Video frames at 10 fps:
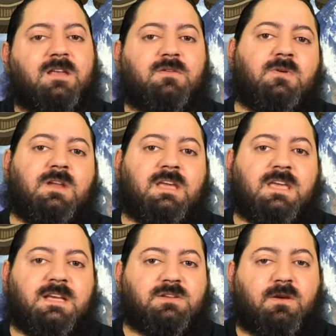doing a
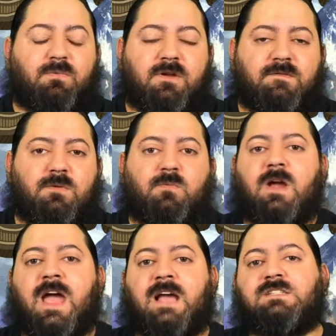Kickstarter preview, we're
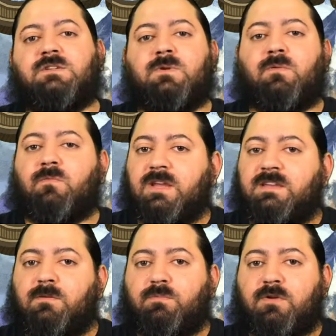actually doing a
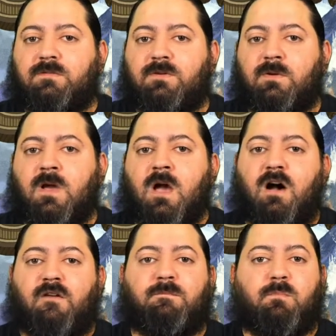retail preview
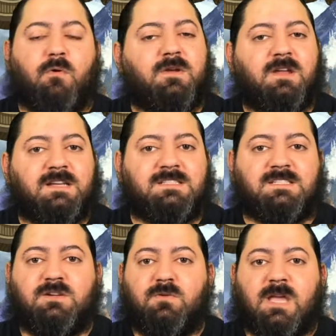of Board and Dice's
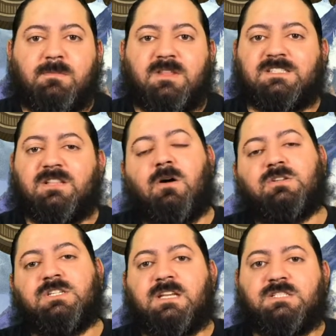new game that is
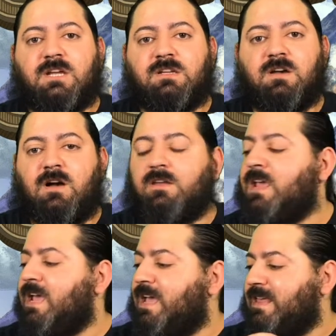launching at GenCon,
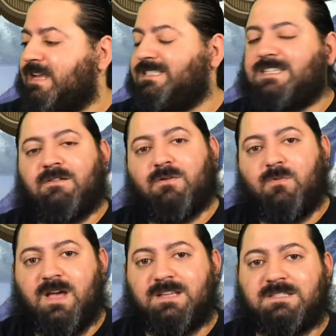and that is Sierra
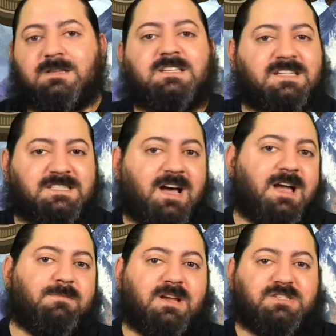West,
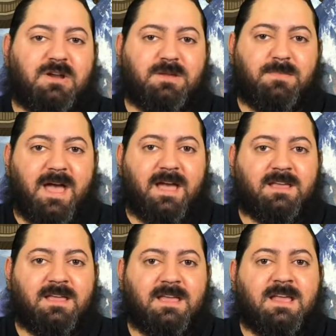designed by Jonny Pac.
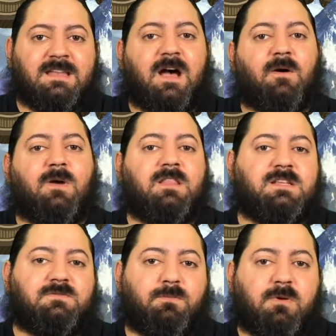Now in
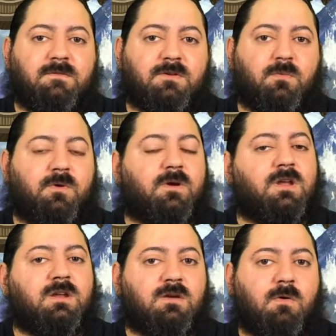this preview, we're going
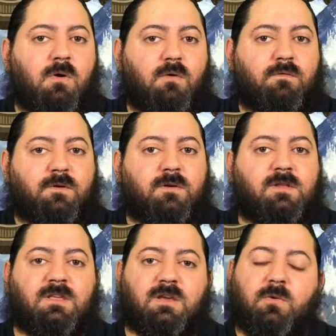to go over
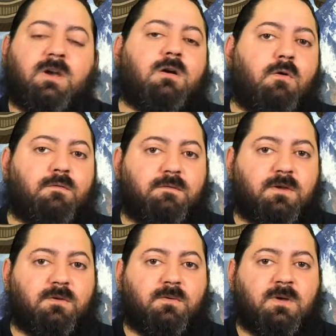the quick
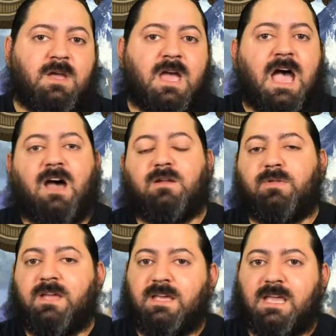overview, how to
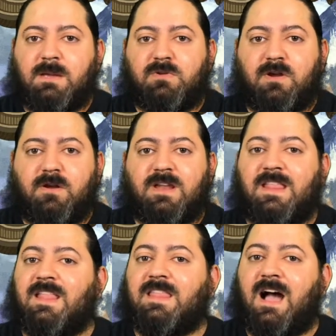play a game turn, and
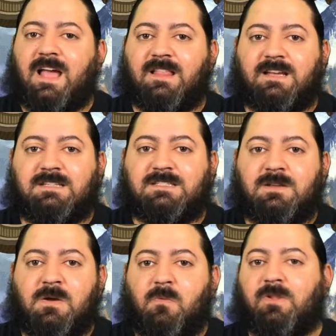then the highlights.
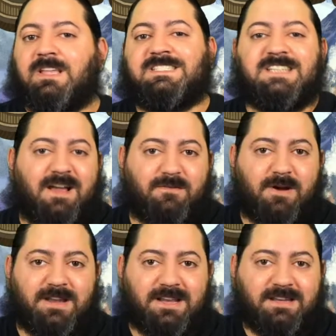Well, let's dive right in.